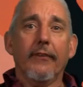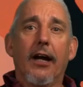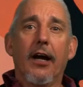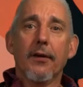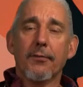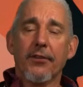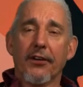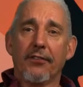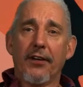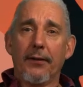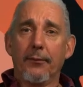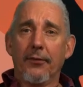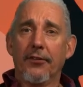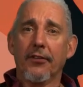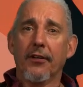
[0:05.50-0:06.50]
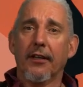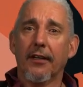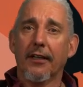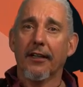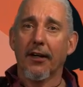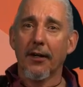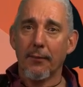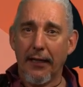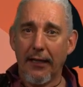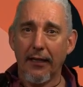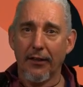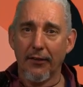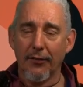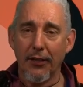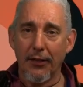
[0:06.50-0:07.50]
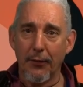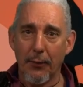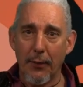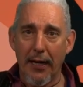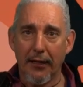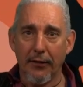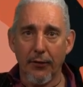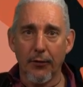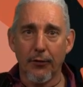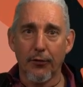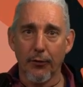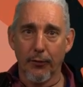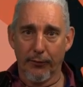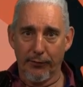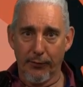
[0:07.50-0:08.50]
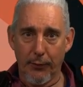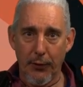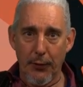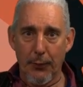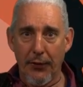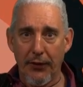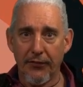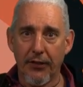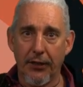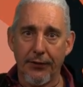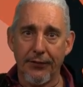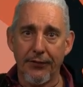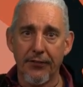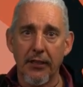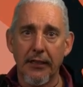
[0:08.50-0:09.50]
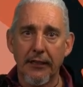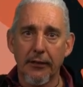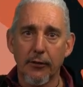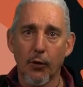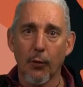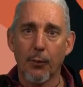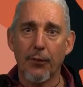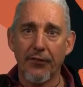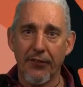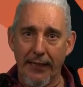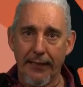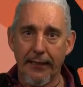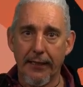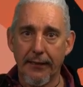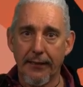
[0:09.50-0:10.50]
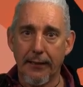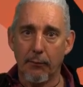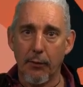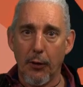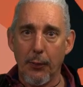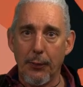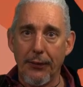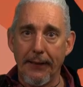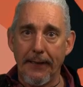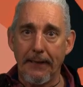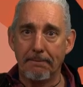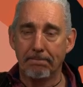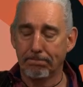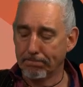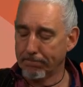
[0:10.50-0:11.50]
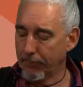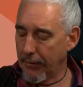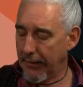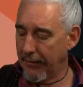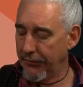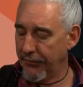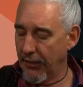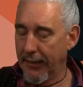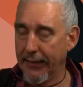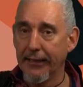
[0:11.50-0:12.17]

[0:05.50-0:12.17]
I'm Jeff Ebbs and I'm here to tell you about a new tool for WordPress owners called PresentWP. It's a